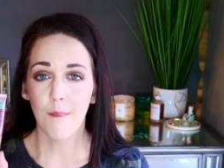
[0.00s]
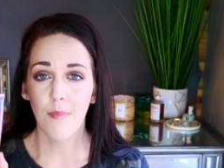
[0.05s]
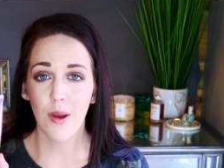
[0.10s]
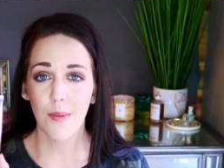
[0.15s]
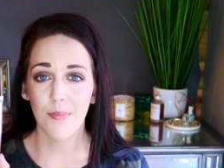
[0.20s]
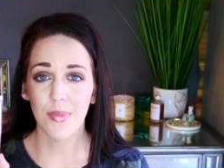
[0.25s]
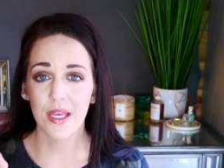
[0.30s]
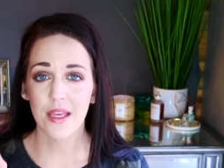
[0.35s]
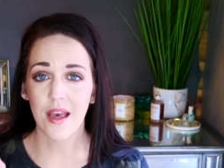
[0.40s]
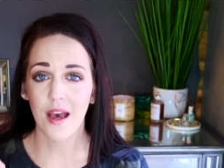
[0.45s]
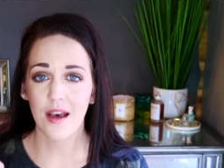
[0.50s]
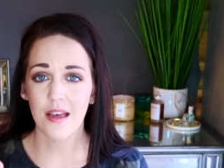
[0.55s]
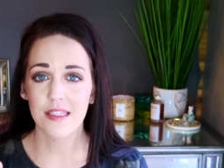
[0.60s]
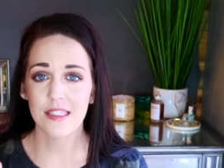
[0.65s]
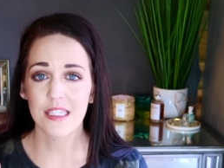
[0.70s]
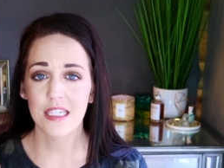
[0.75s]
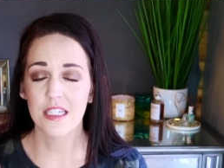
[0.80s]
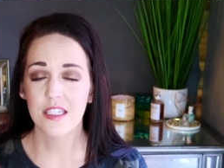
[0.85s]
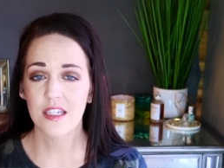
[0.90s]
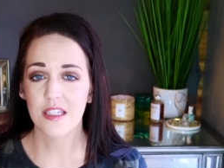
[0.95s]
but
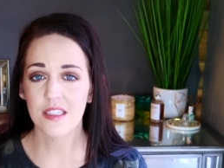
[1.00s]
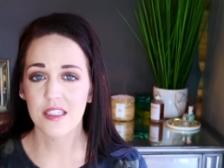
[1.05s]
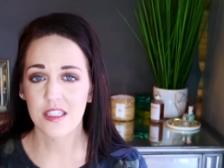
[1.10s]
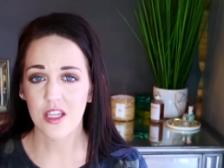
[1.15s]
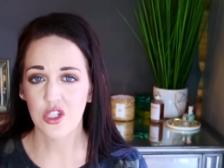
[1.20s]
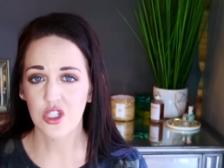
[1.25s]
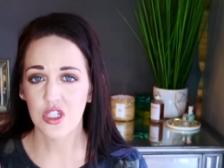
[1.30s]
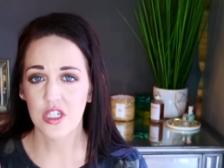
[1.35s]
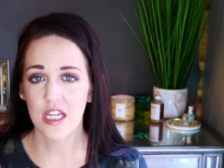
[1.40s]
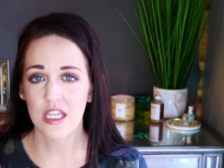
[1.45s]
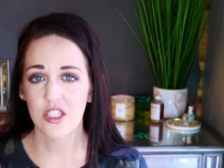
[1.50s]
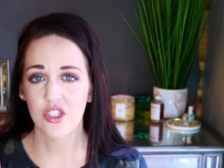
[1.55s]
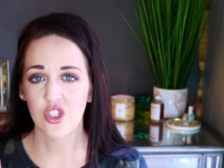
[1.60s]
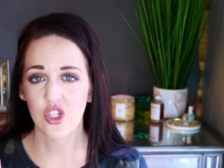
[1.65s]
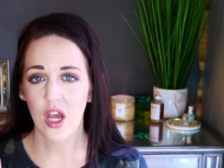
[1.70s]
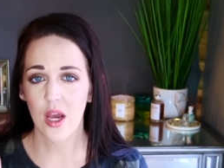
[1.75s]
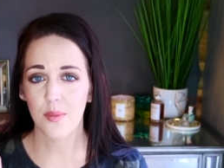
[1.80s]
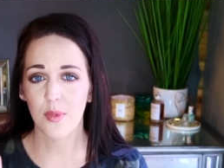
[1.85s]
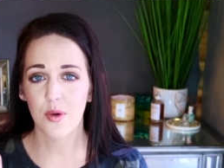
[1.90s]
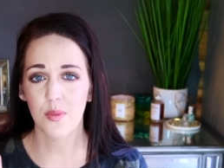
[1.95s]
because it does such a nice
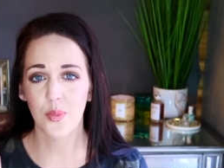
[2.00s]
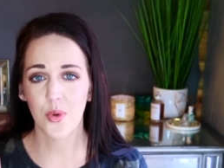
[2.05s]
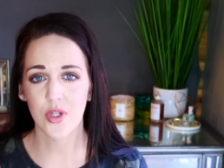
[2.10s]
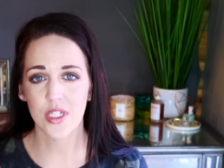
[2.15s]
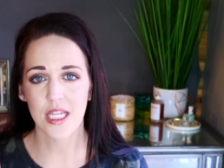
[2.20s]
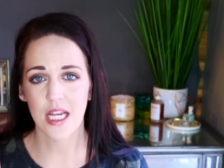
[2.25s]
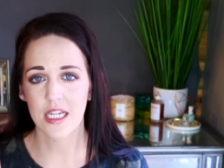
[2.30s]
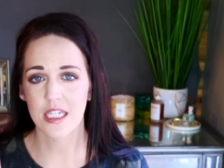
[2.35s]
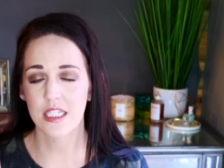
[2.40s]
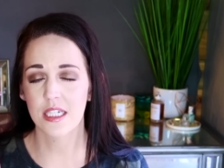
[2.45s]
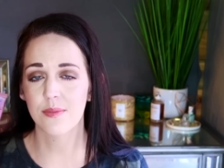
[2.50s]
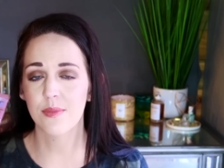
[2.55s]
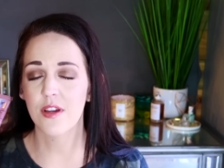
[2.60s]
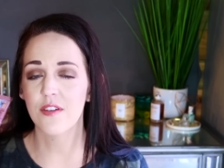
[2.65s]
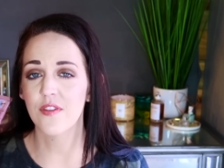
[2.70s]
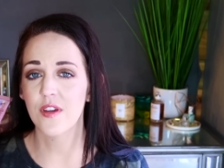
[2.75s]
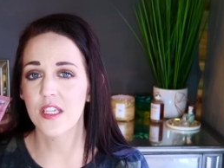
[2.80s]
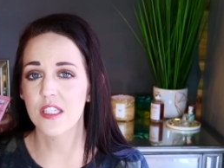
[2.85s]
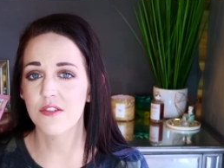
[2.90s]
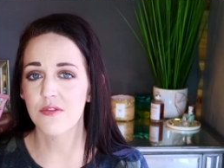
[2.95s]
job of protecting
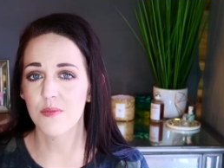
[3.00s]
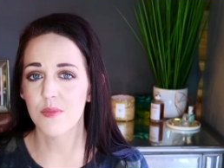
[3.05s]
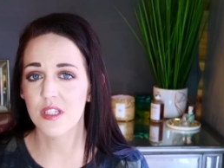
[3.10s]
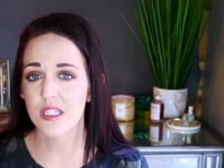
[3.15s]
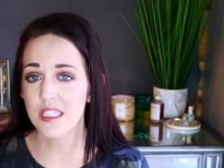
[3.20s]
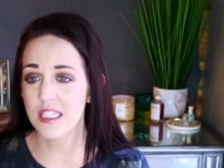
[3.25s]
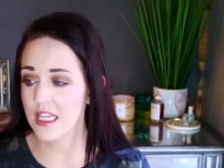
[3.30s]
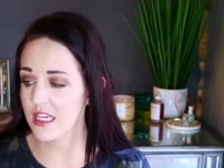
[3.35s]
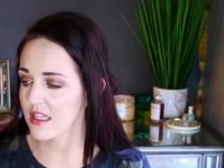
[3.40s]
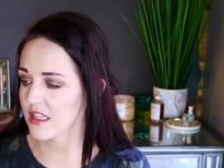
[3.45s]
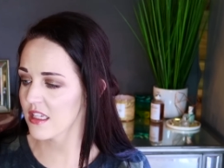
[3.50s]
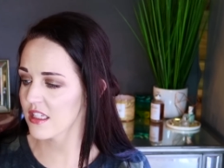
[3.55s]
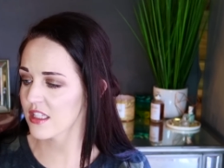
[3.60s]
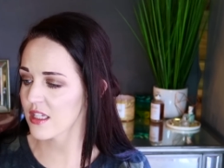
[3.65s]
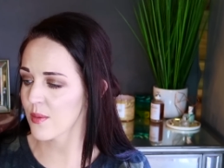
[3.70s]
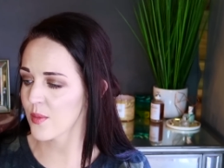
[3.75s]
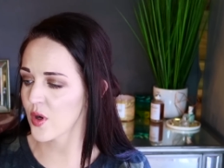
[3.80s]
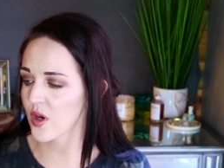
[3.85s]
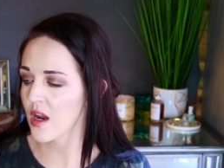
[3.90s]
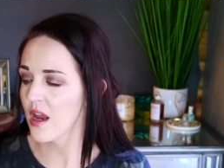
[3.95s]
my face from the skin in the
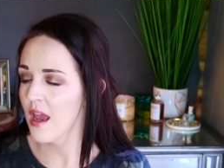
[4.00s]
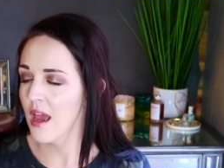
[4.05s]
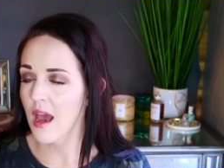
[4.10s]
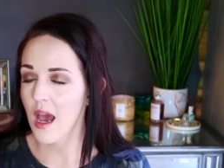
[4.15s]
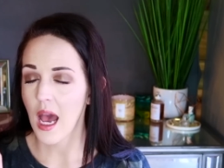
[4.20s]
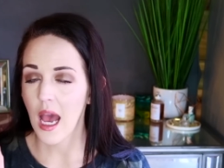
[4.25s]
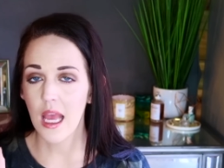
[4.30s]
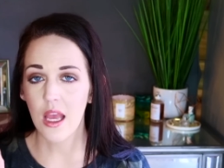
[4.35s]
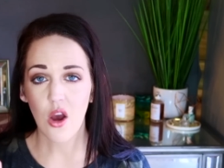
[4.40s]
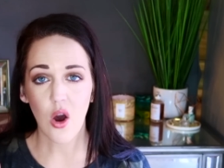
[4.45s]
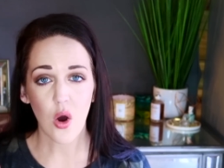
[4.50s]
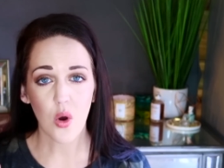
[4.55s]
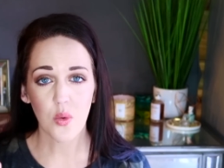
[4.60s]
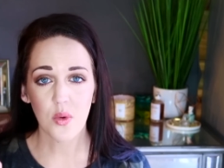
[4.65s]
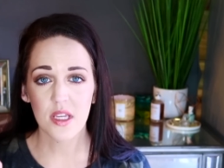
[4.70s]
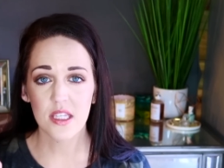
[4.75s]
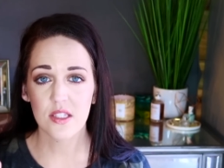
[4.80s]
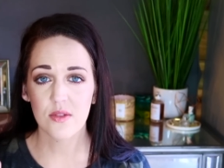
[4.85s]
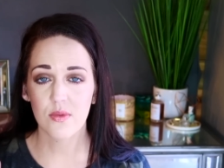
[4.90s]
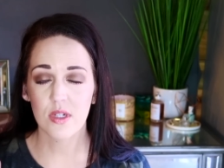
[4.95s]
summer, I
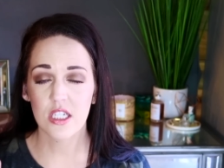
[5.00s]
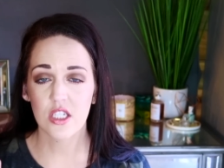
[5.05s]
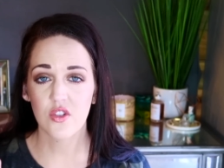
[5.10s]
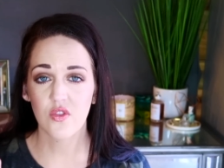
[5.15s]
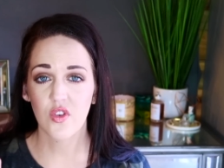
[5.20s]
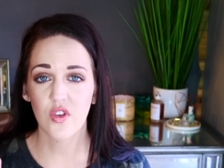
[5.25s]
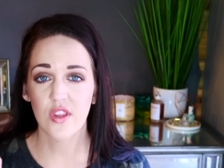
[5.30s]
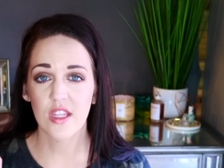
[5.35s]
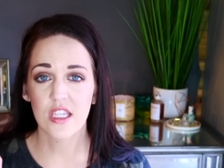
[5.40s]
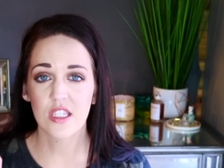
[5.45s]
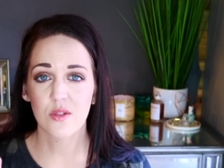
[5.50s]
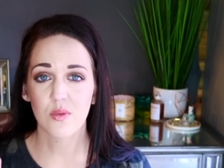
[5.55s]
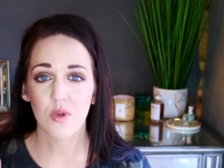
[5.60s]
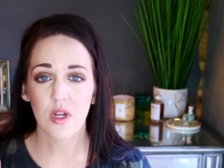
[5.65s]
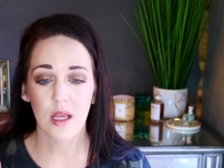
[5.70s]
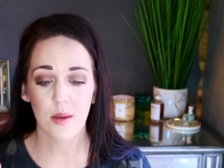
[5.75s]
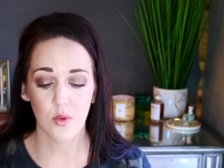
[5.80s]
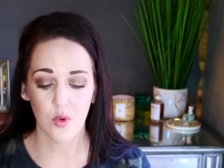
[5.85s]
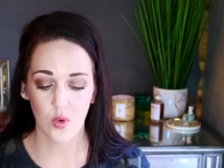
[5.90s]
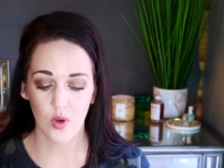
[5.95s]
always reach for this
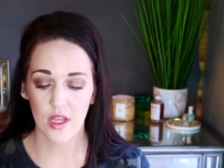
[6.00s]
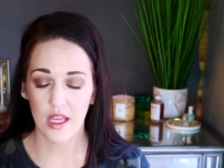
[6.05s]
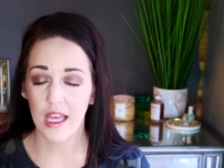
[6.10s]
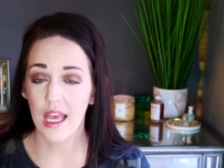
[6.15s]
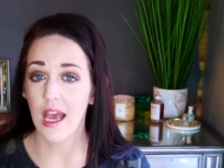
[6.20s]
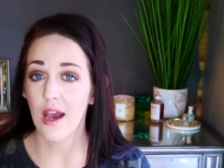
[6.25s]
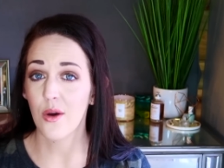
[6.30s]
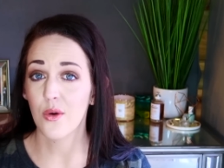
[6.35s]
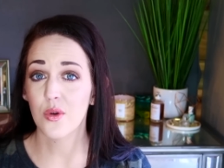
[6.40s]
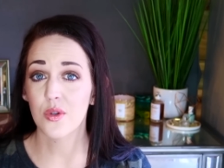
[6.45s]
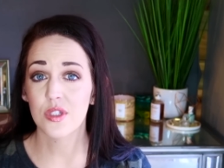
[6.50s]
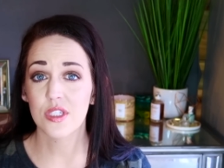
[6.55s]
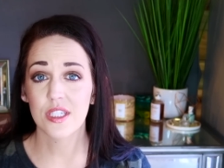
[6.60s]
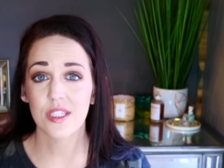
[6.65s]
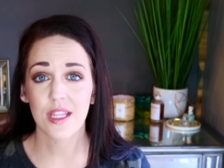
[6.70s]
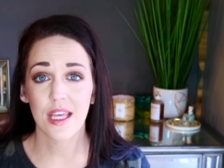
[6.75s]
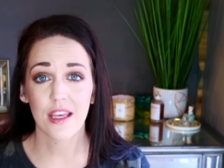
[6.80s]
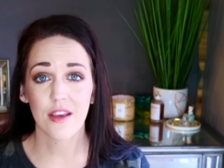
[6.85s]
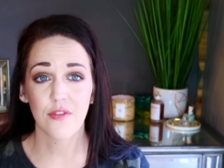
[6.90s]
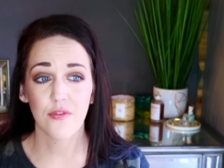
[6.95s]
when I'm going out
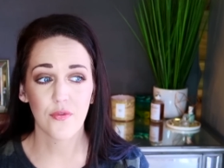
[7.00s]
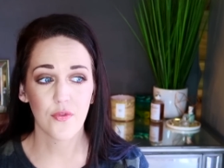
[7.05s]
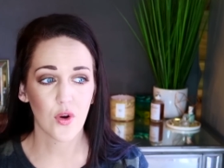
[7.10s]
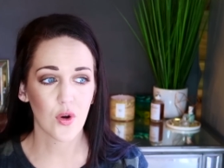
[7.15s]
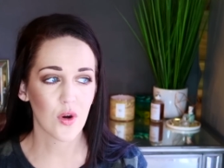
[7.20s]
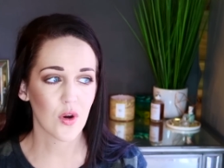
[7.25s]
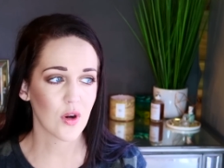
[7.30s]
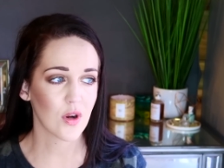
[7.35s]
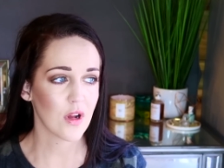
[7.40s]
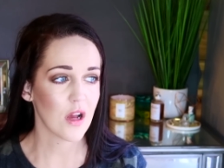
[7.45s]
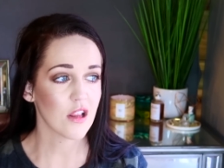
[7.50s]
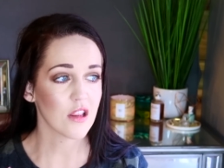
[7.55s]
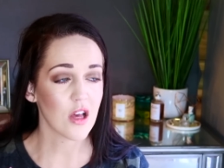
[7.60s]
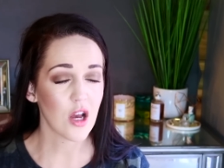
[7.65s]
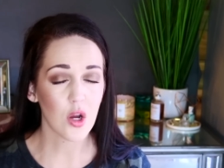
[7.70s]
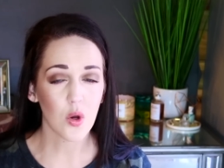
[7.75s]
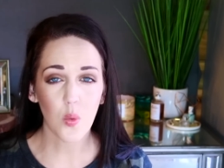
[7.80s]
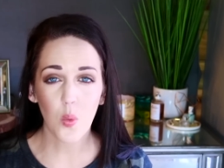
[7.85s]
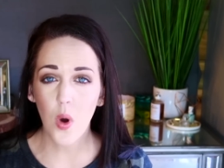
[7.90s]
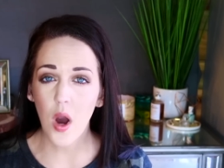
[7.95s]
like for a
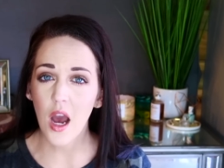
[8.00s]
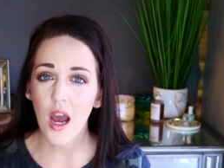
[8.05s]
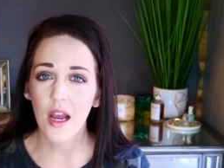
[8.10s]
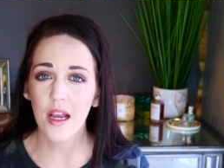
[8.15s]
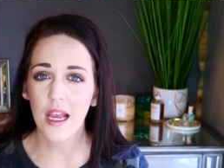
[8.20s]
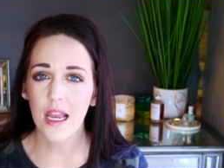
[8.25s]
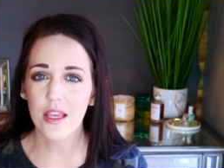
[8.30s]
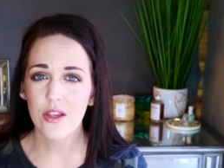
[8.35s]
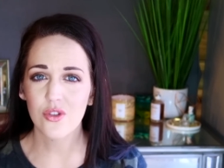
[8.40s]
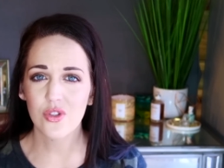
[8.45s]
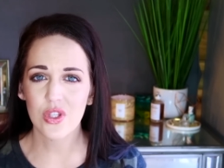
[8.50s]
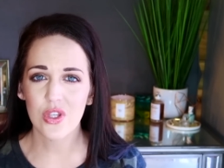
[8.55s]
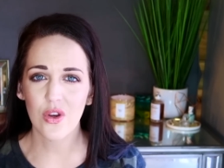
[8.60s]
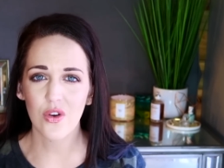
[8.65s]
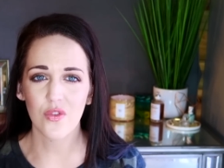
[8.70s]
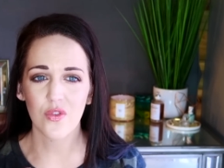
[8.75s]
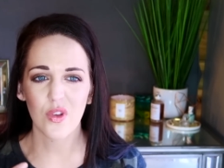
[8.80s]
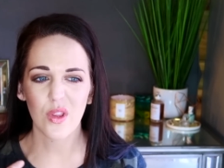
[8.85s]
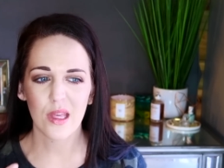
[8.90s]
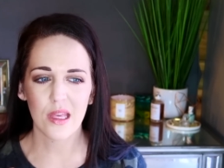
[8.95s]
long walk. I usually
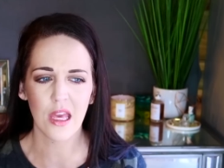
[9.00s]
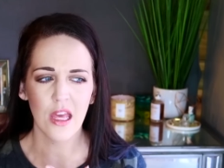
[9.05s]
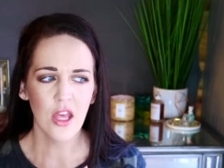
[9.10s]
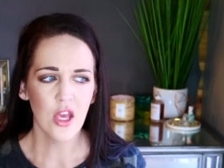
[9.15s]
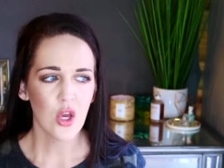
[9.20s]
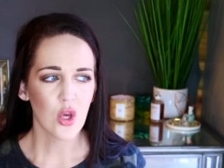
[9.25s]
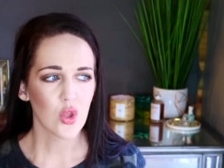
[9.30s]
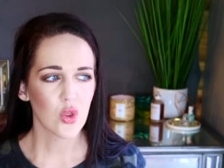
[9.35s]
go for like